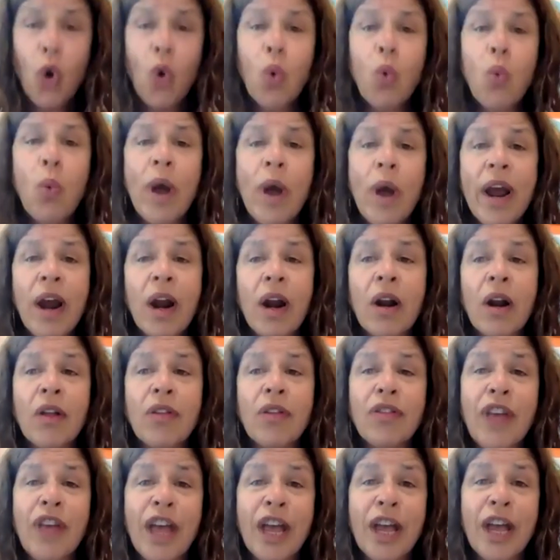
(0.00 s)

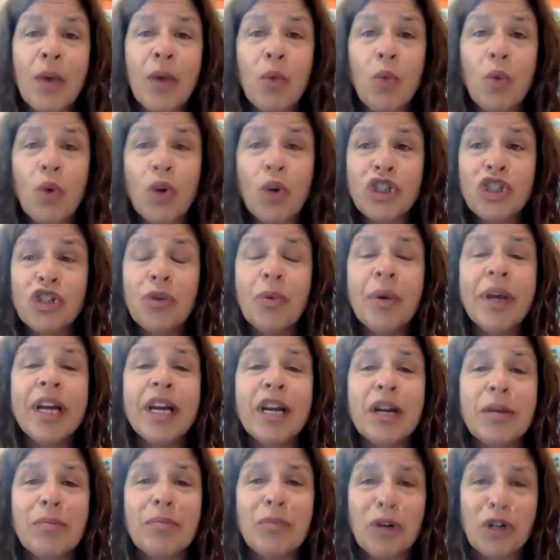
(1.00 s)
where they were doing
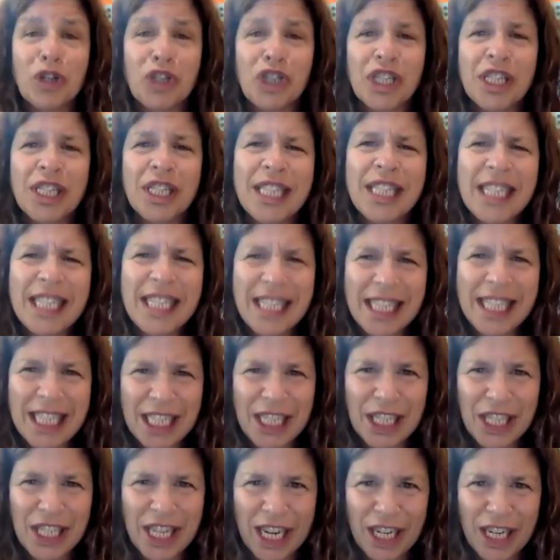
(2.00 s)
an emergency C
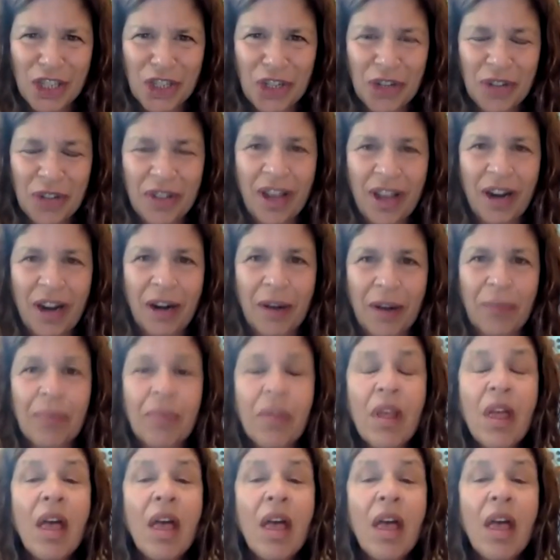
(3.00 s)
section there.